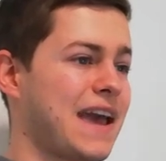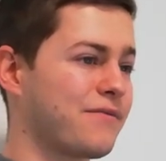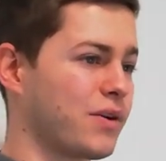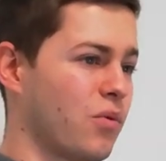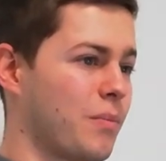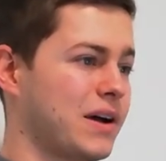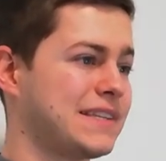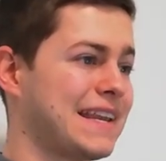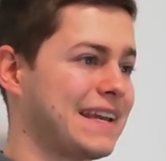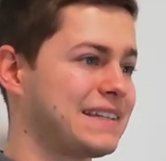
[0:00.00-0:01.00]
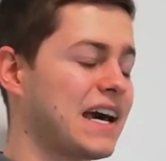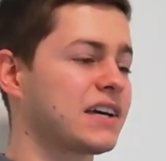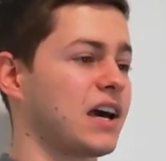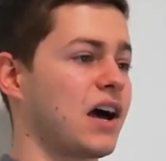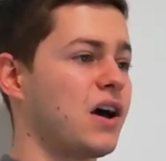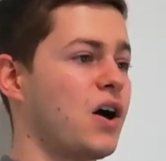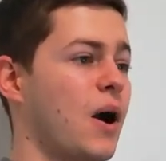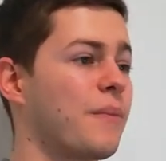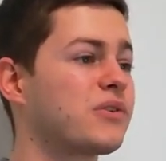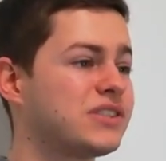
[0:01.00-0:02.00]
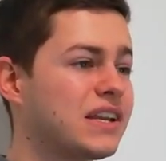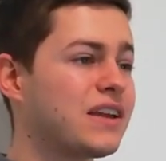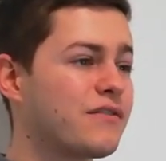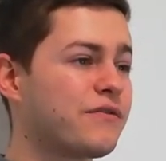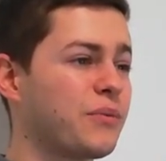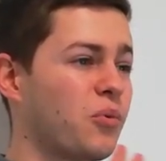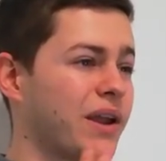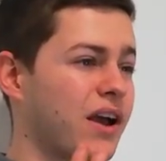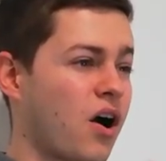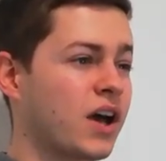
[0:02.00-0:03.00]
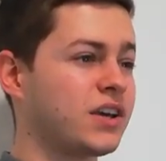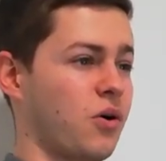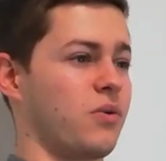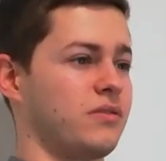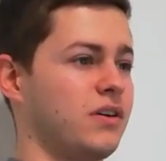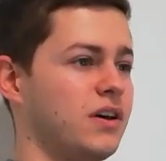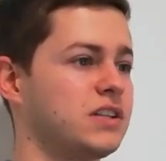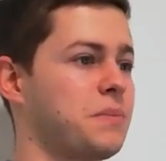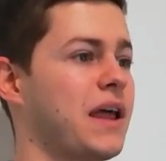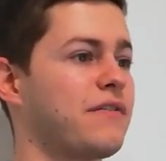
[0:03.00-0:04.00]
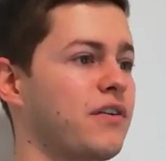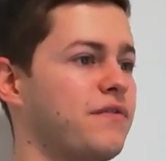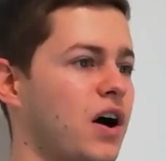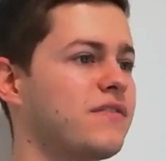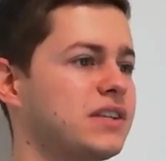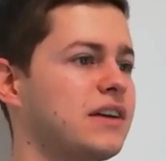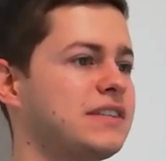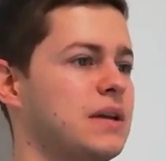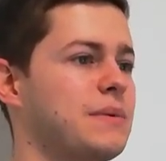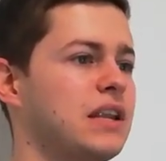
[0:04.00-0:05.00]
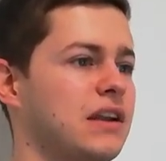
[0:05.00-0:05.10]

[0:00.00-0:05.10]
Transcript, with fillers: everyone by sending Kaká, a Brazilian footballing icon, to play for a five-a-side team in